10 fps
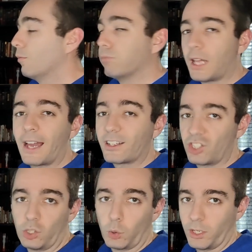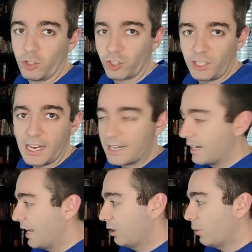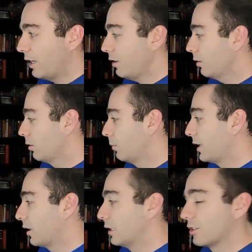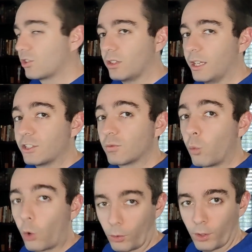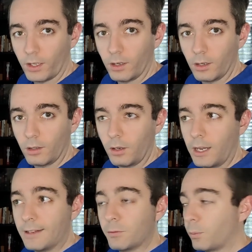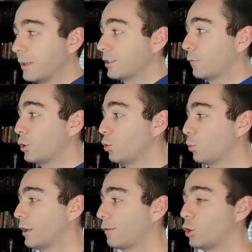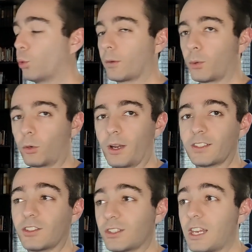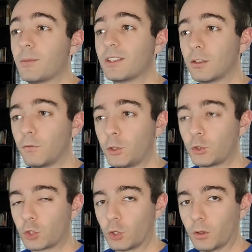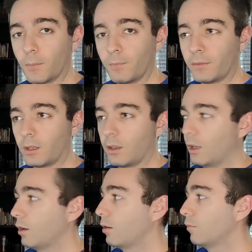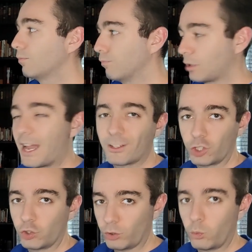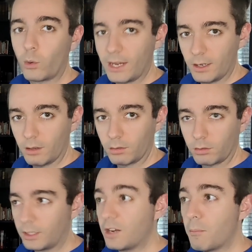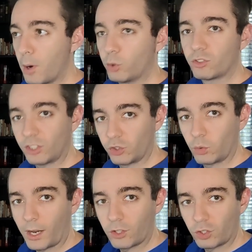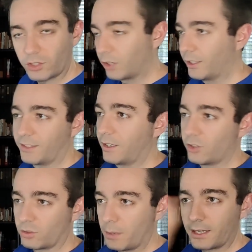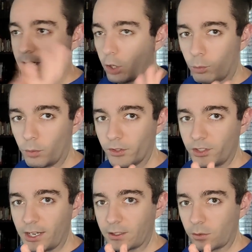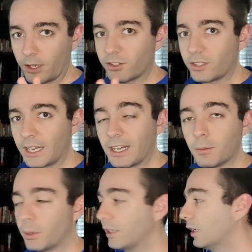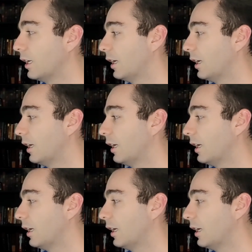black is still going to just take it anyway because it's worth it. And because if you were to progress this game into the future, black should win in most situations, unless they just make terrible mistakes the rest of the game. But